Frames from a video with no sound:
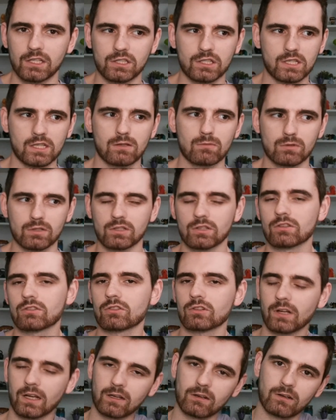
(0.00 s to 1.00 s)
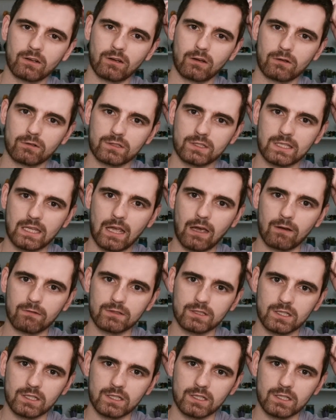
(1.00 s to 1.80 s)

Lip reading: She will just trigger it herself.